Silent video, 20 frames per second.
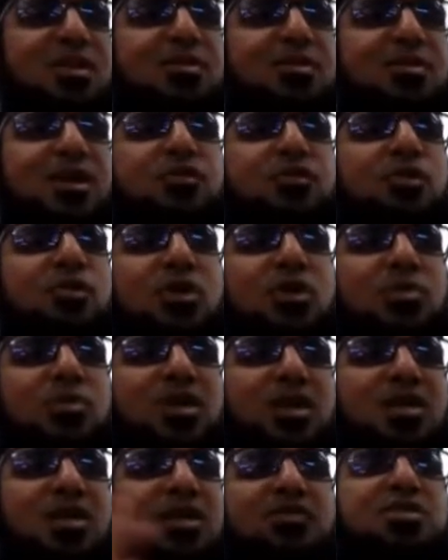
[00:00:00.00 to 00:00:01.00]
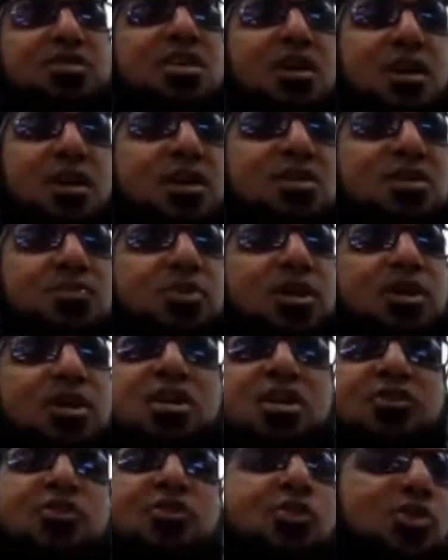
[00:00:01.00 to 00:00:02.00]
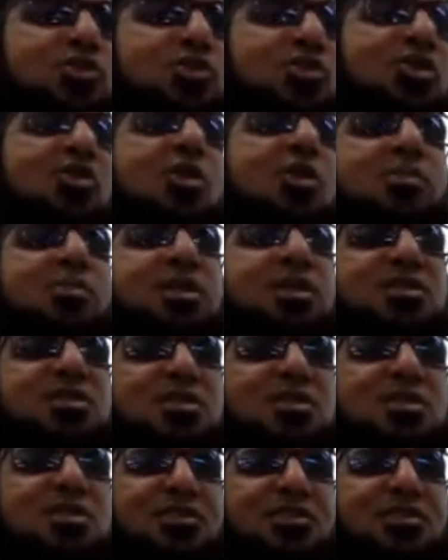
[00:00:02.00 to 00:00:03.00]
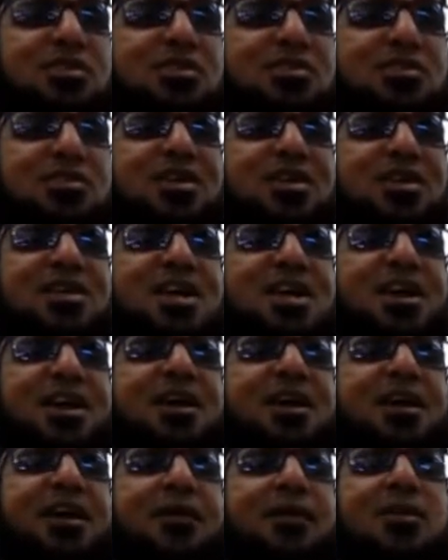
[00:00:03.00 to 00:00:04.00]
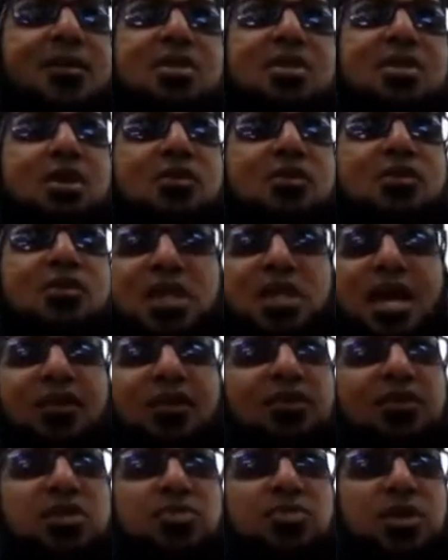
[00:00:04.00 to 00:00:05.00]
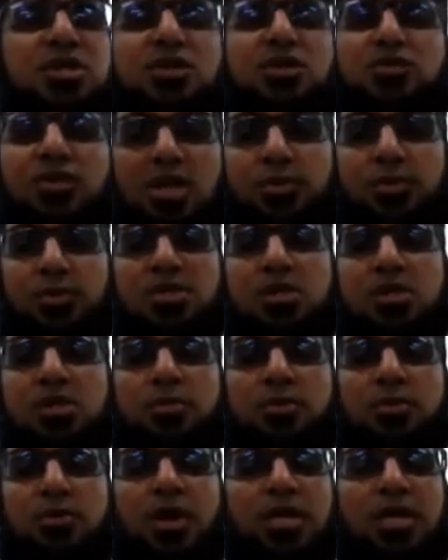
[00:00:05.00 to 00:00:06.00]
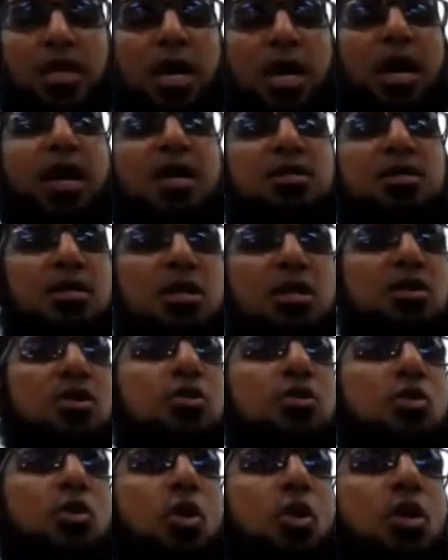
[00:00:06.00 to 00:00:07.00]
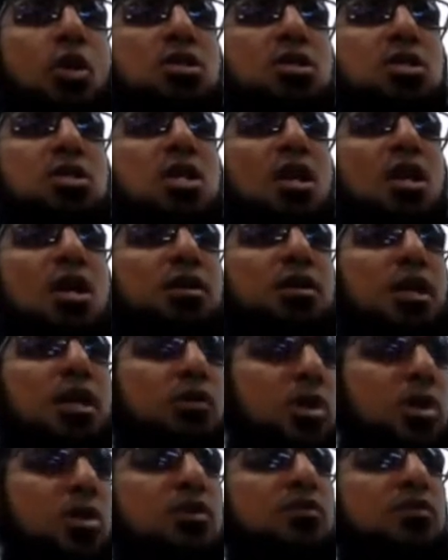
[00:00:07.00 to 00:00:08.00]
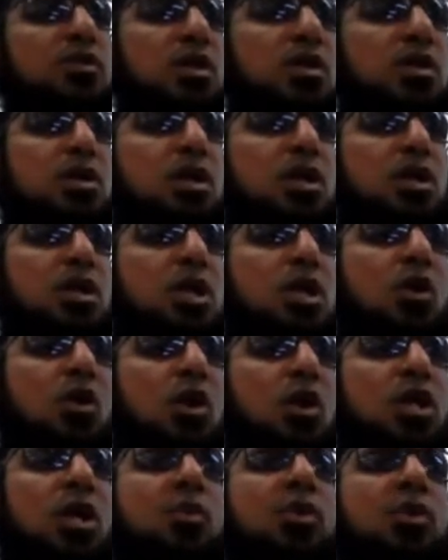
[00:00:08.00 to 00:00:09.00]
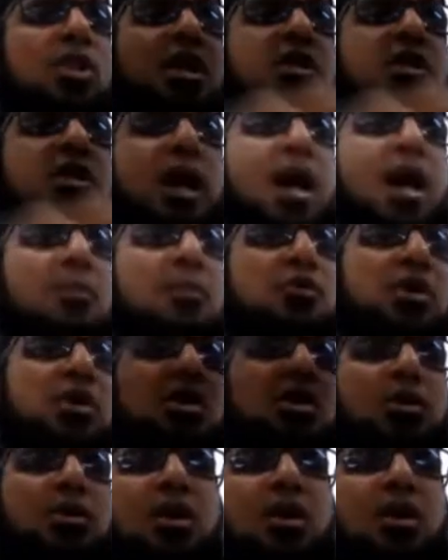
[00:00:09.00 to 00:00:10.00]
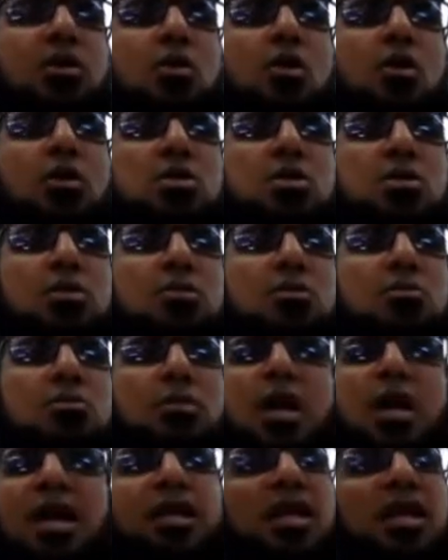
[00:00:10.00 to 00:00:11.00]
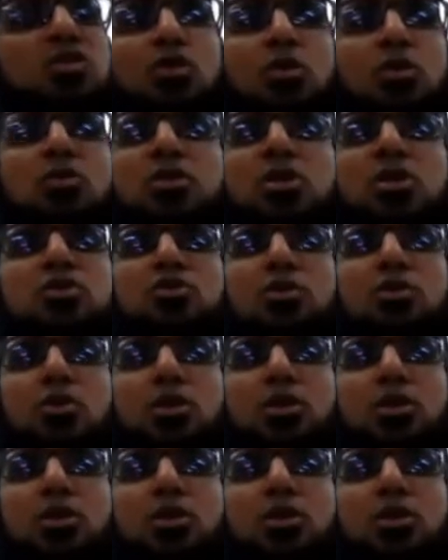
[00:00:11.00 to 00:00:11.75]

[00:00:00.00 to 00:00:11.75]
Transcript: Now, if you're going to be a tafsir expert, then you go to the complexity of it, right? Uh, but for the average person, we keep it simple, right? There are certain laws that were revealed earlier on and were later abrogated by other laws. And that's all you need to know.